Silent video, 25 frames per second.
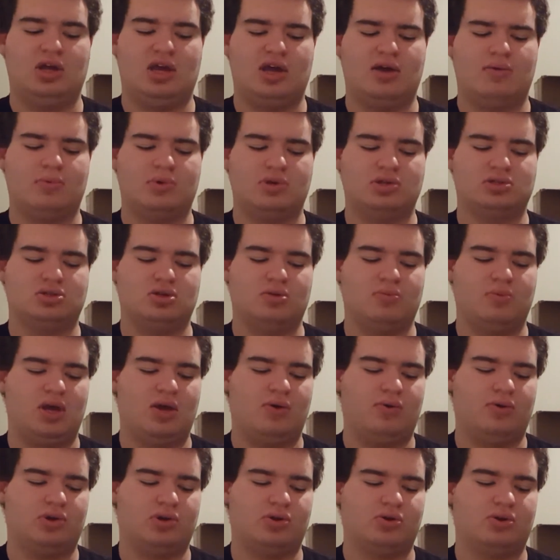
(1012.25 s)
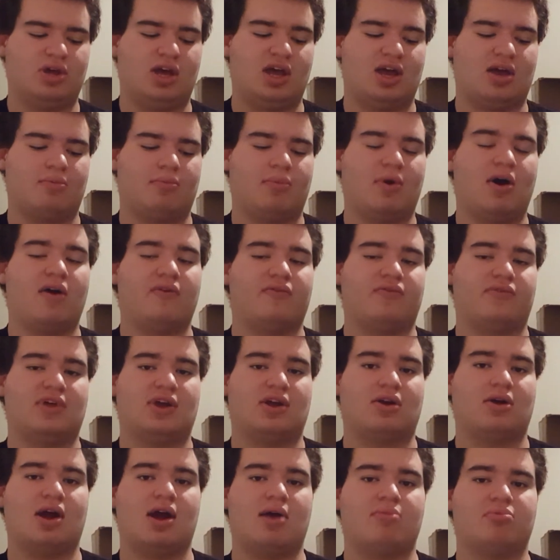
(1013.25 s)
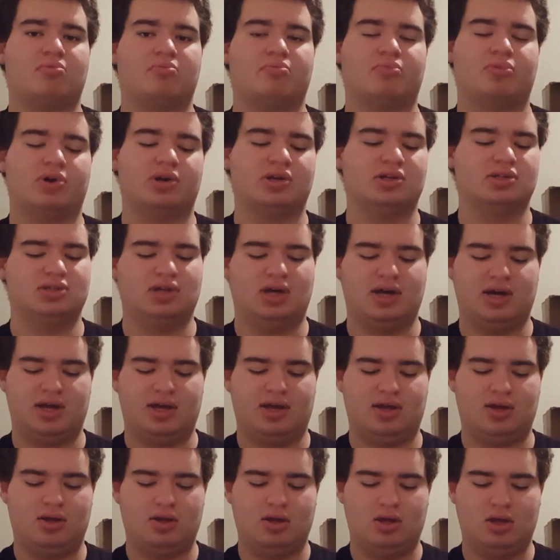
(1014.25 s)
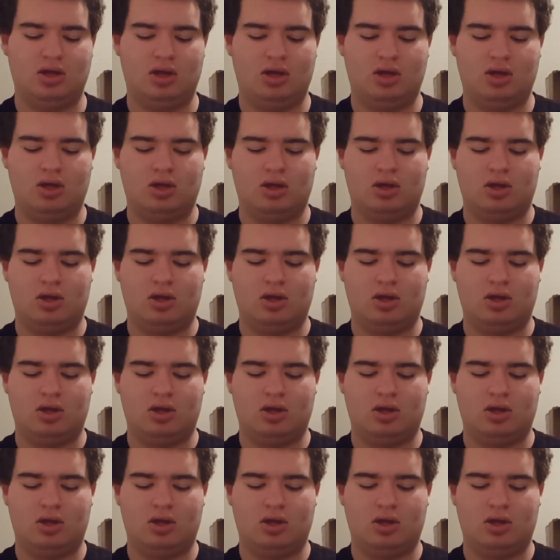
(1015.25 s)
do damage the bait when you take them off. They grab them pretty tight.